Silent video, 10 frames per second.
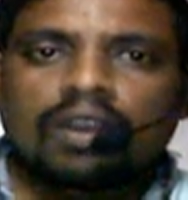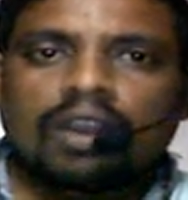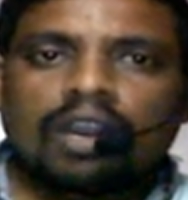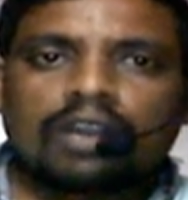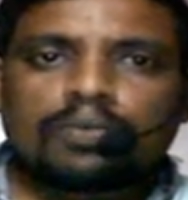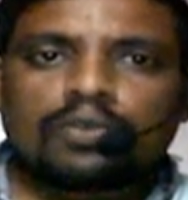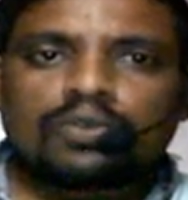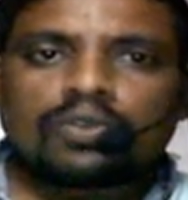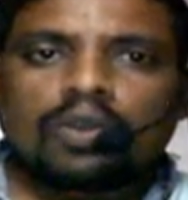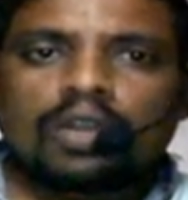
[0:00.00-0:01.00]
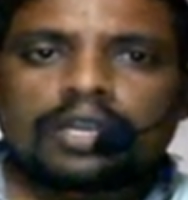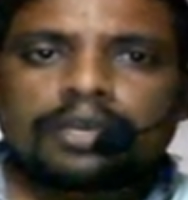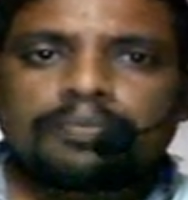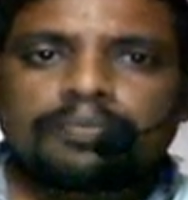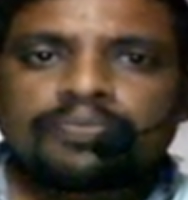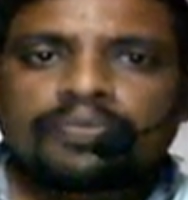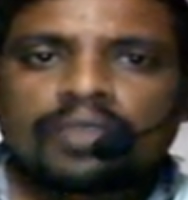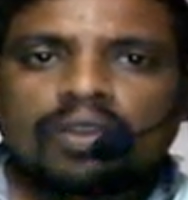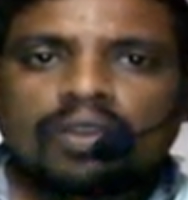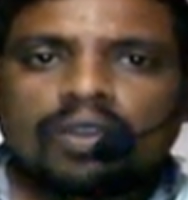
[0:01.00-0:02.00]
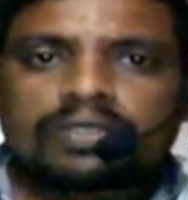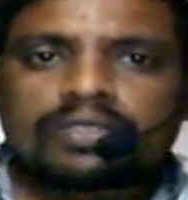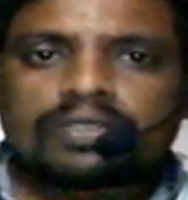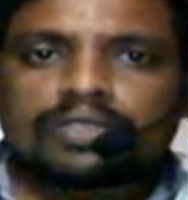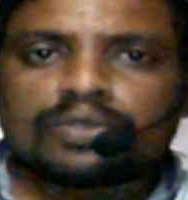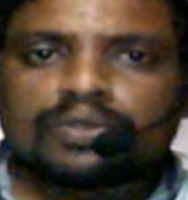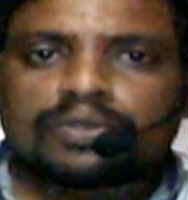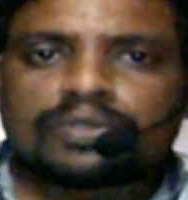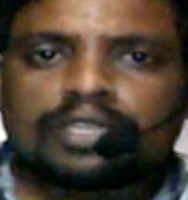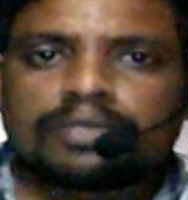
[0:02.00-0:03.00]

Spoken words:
hormone called oxytocin